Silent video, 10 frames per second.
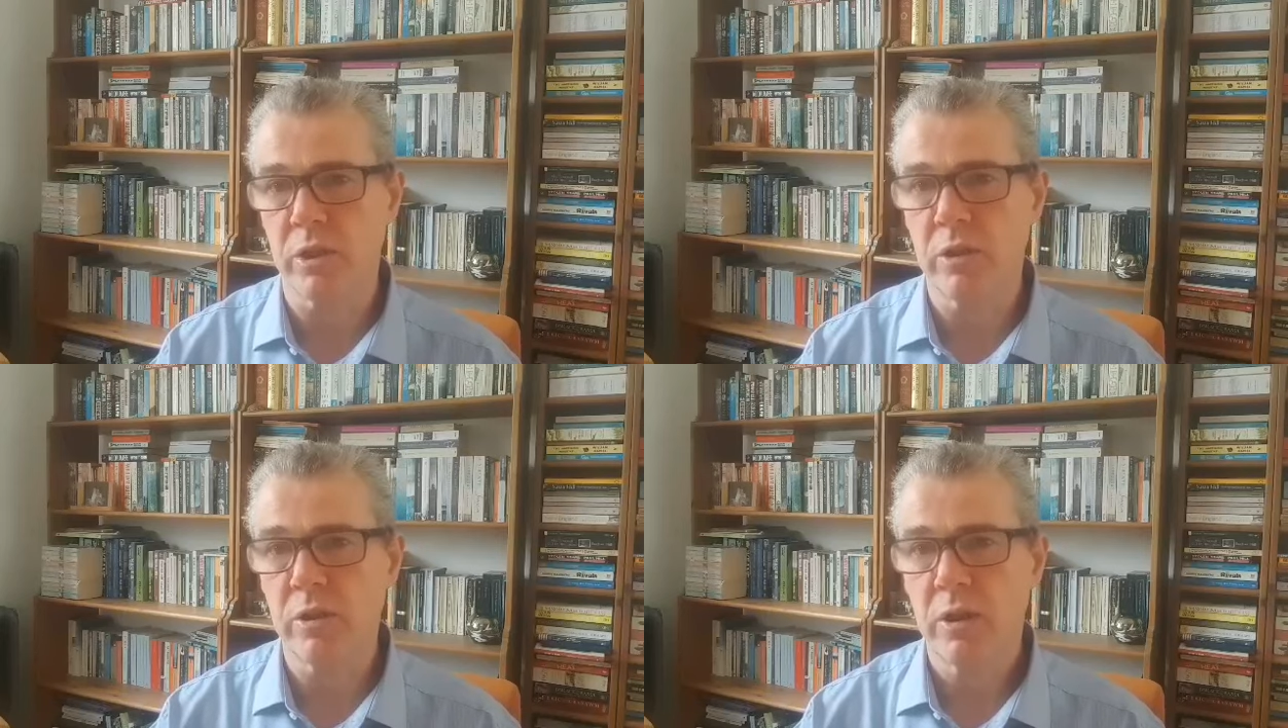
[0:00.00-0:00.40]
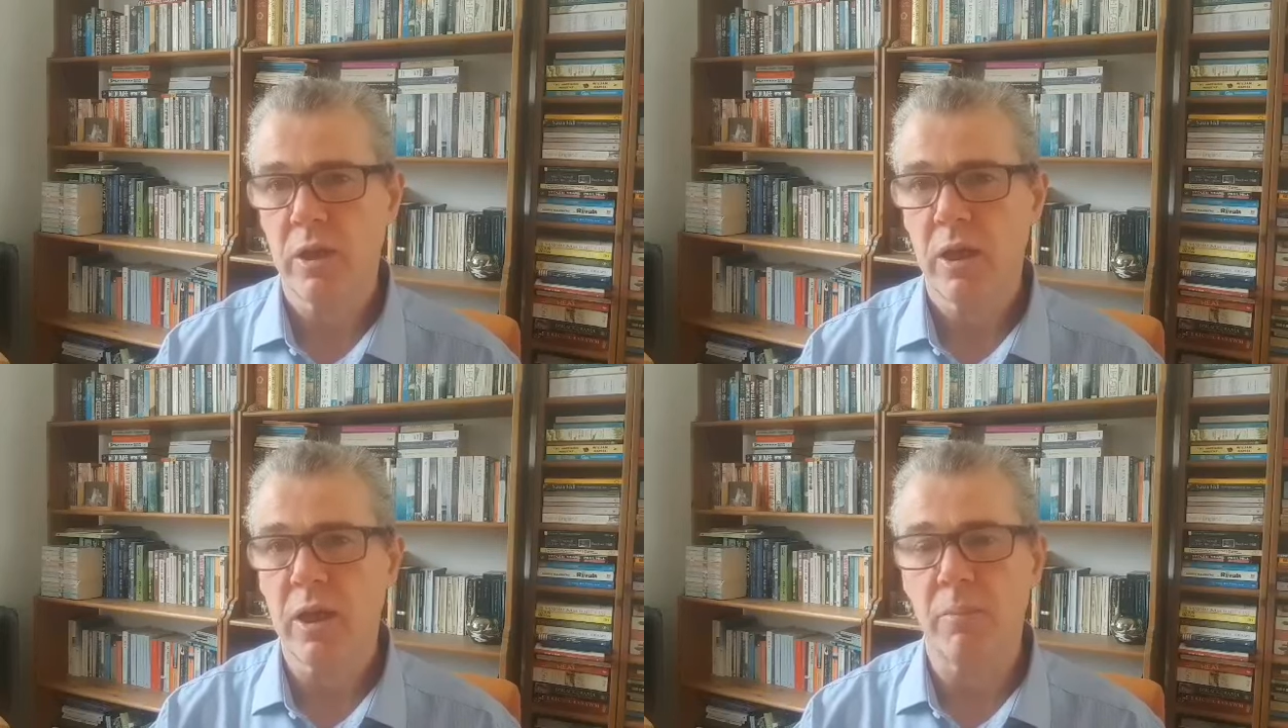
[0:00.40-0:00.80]
can be
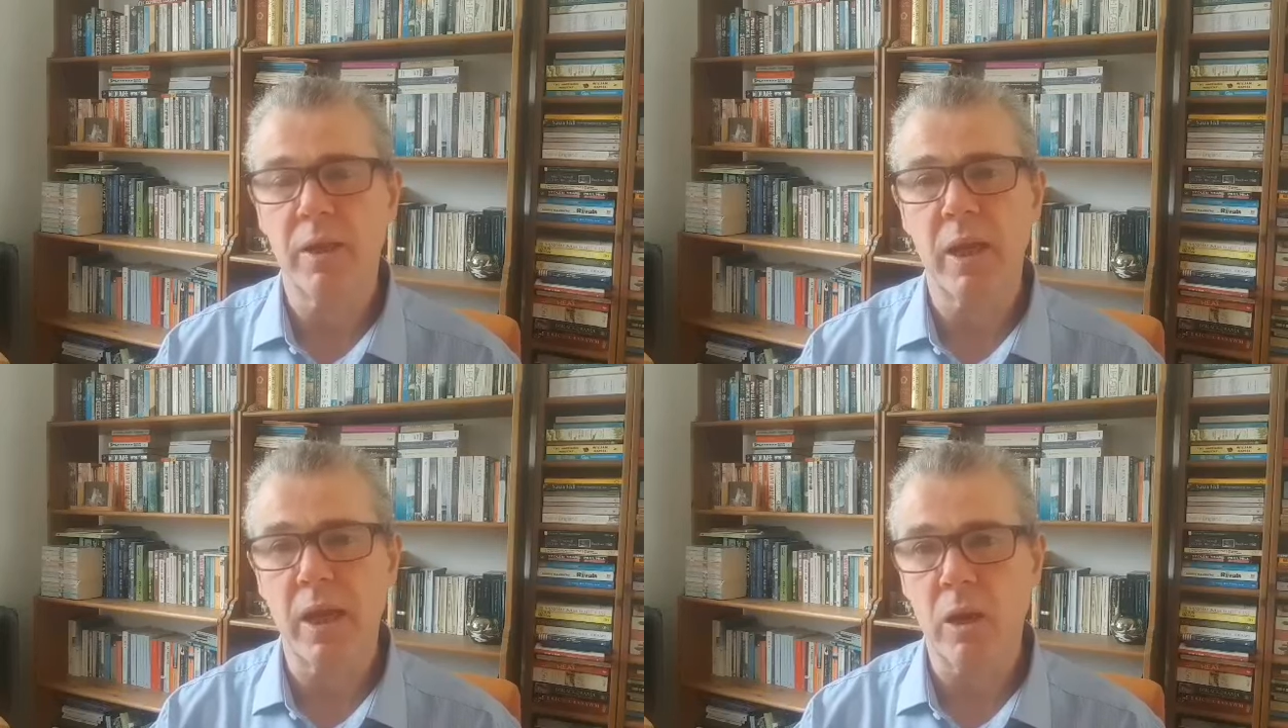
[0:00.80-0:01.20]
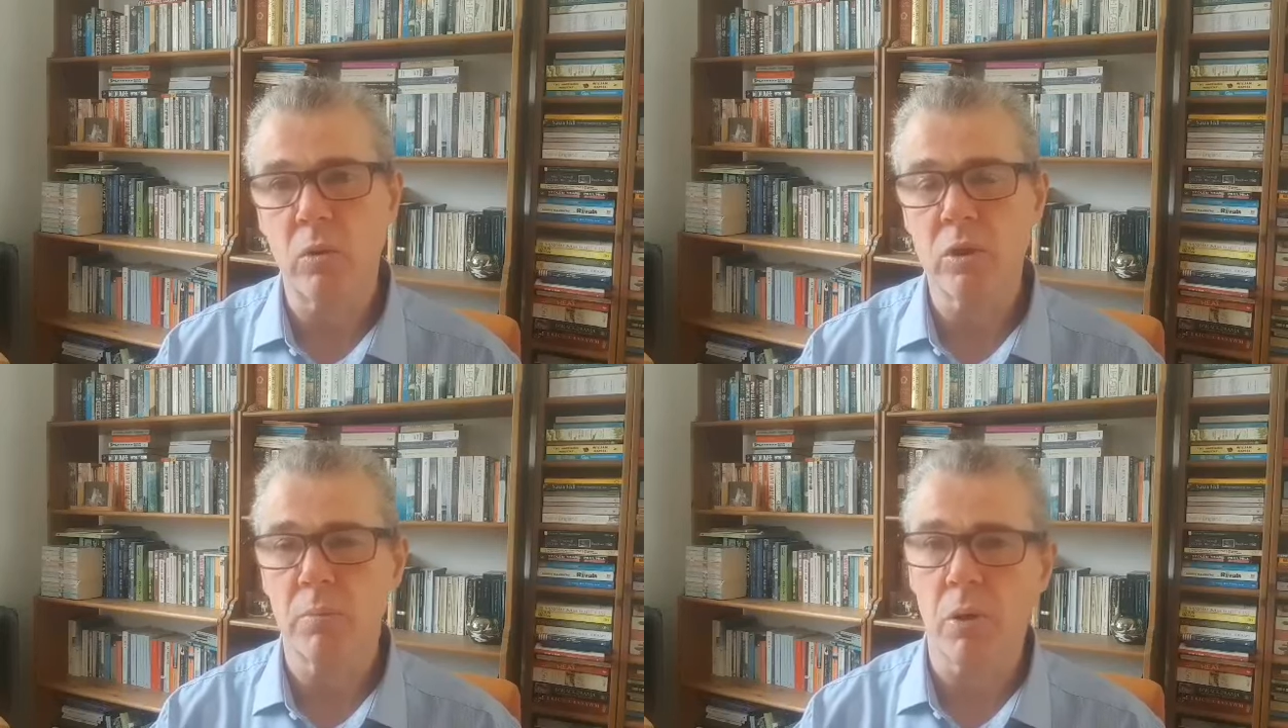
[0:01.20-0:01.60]
allowed to put
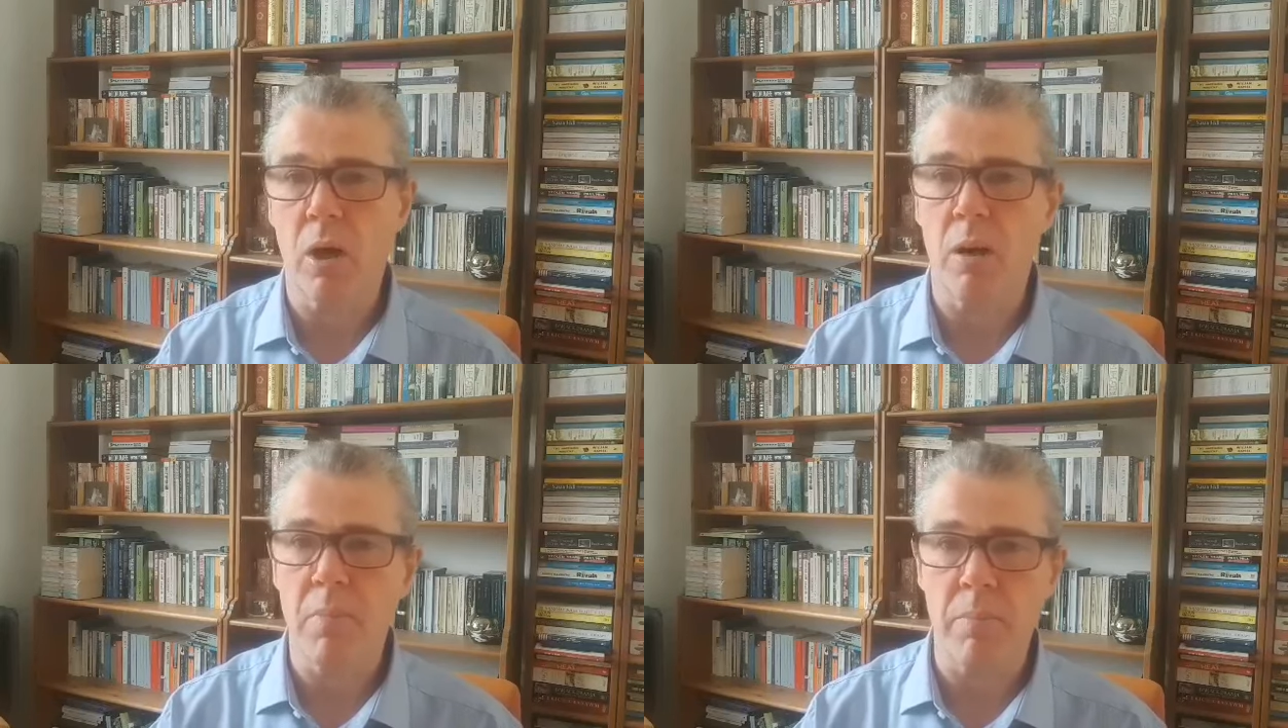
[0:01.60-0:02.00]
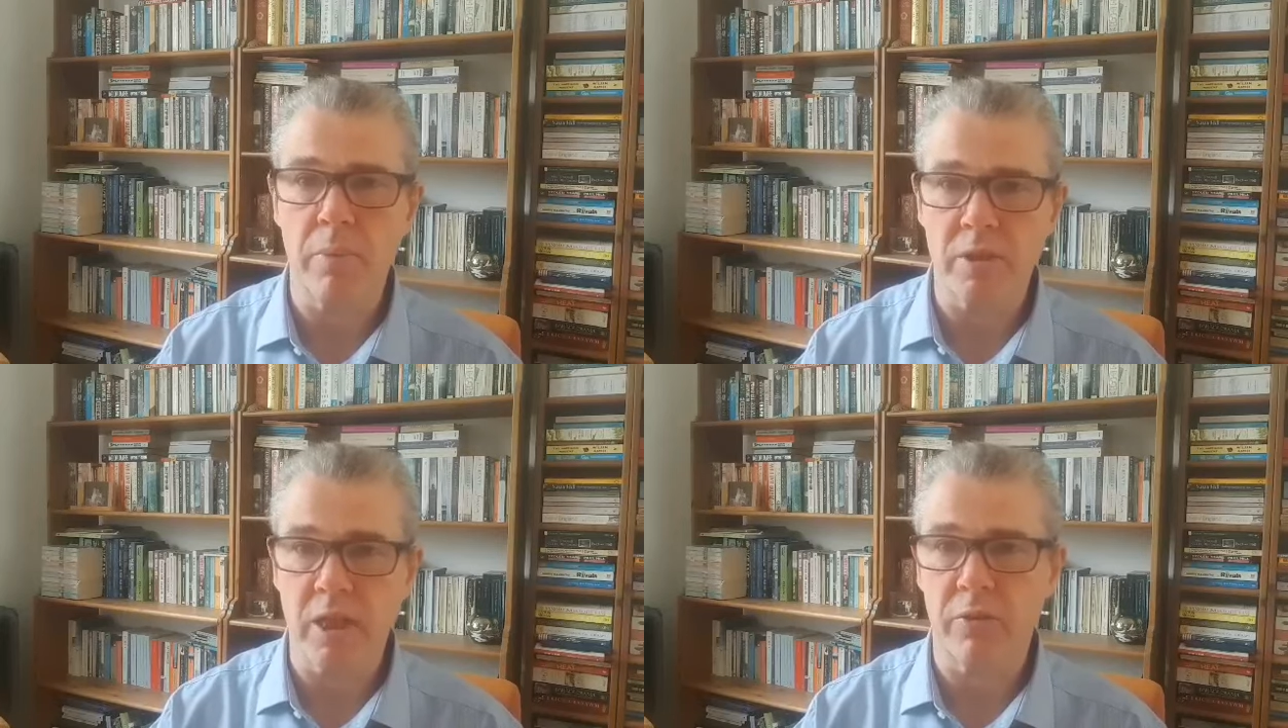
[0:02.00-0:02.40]
our members' health and
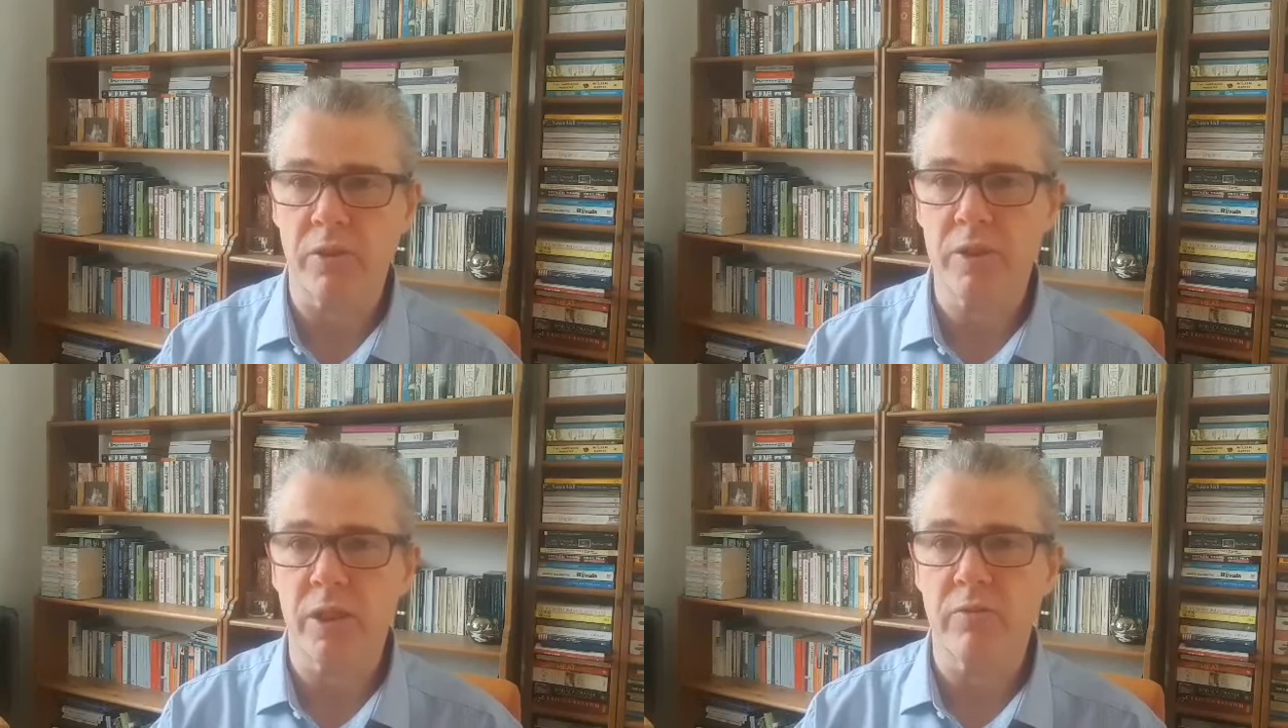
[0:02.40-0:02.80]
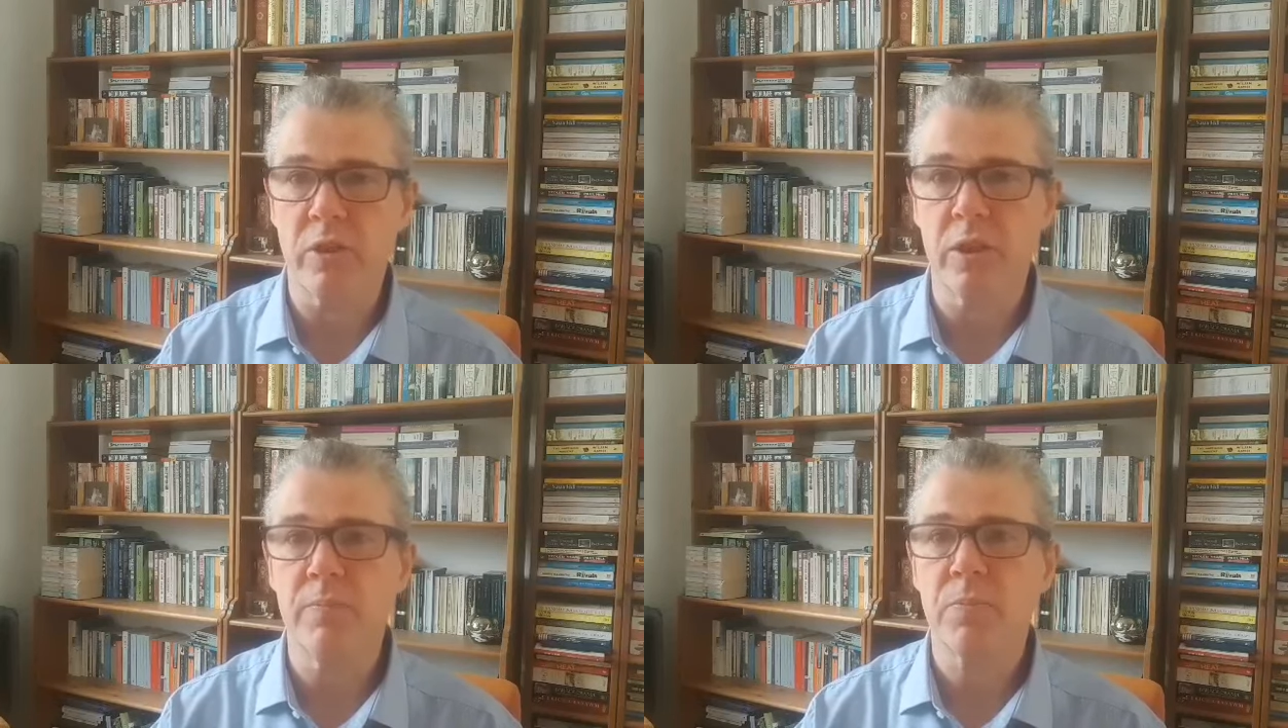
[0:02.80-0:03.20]
safety
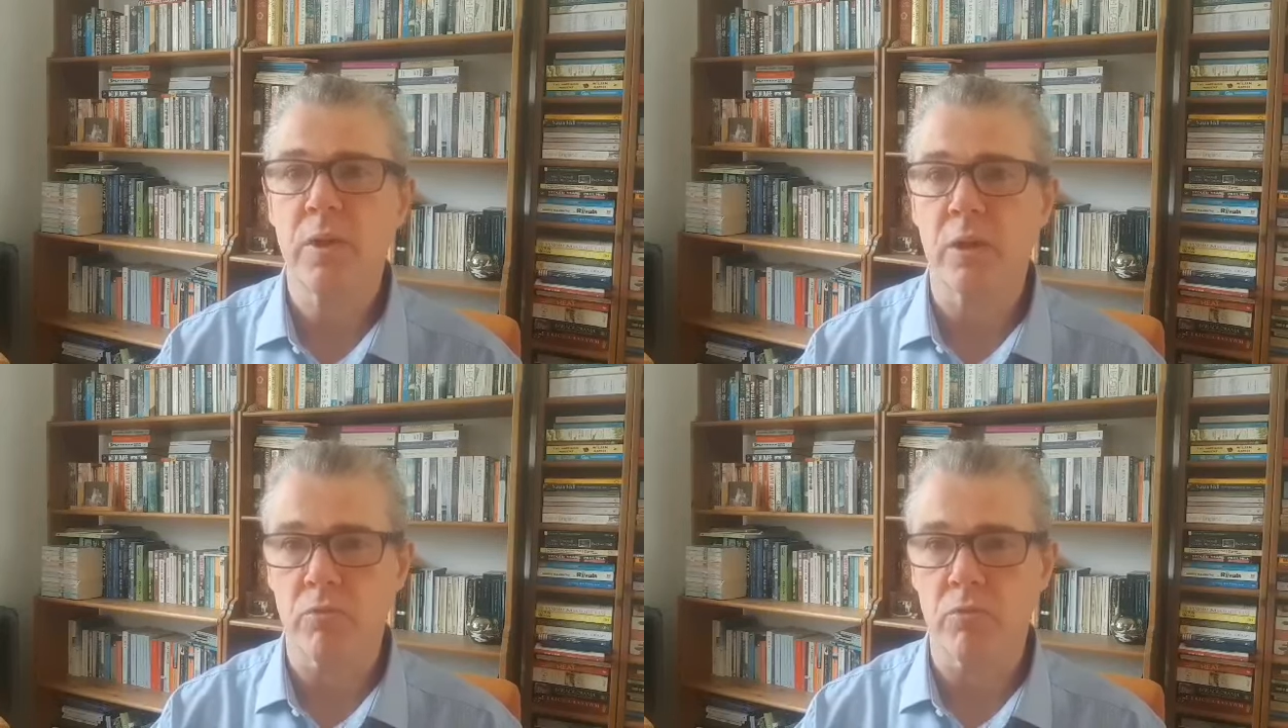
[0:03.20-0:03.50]
at risk.